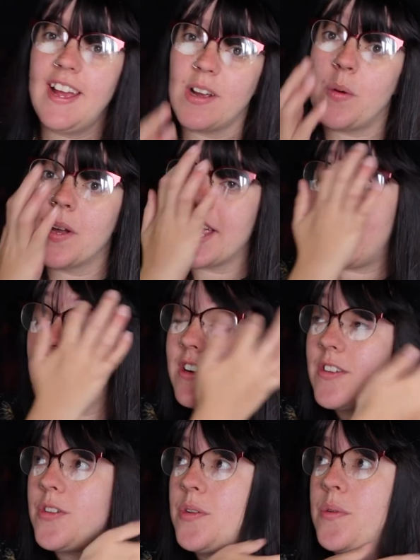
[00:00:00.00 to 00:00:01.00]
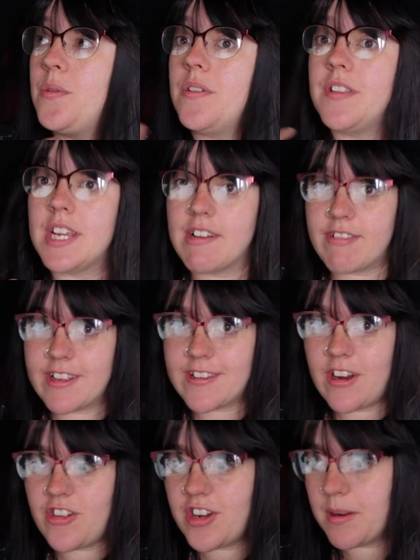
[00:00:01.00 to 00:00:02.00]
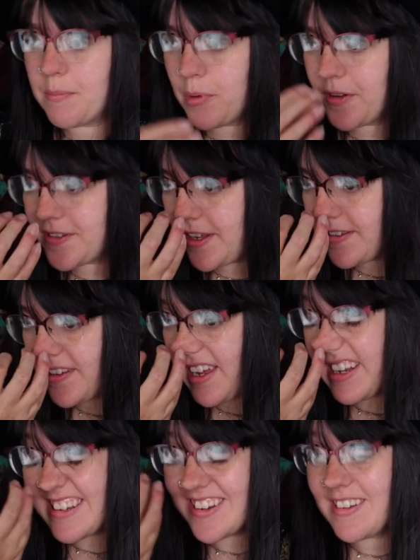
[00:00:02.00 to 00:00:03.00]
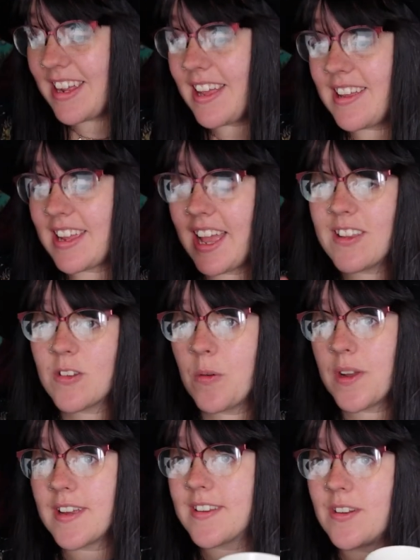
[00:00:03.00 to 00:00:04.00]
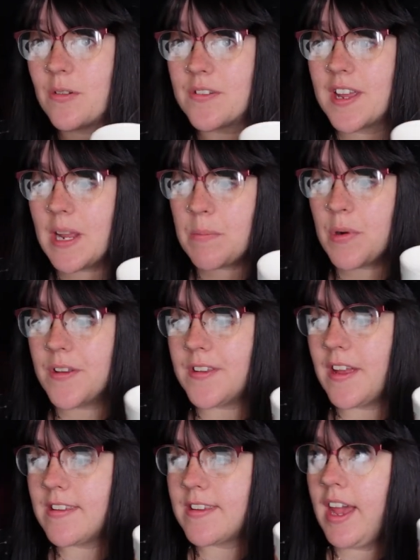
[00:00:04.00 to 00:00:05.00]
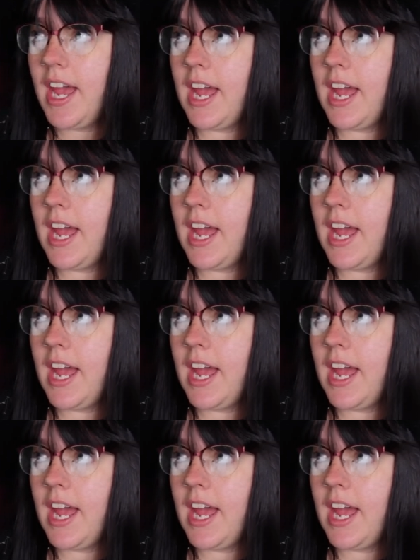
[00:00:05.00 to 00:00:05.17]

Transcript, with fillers: going into the researching process and I guess going into the note-taking process.